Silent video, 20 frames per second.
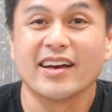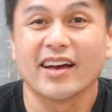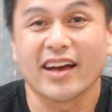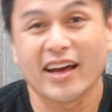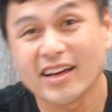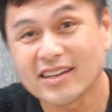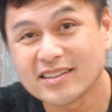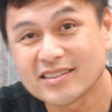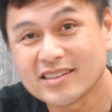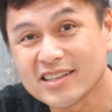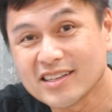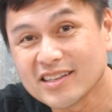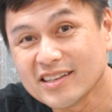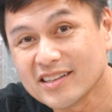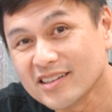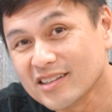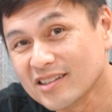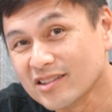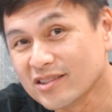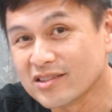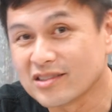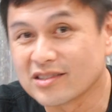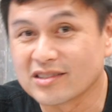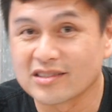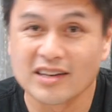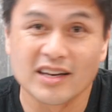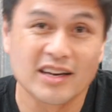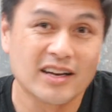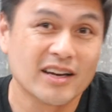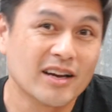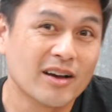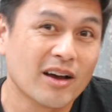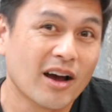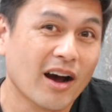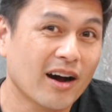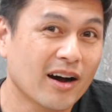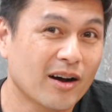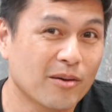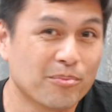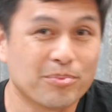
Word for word: ATEEZ, uh,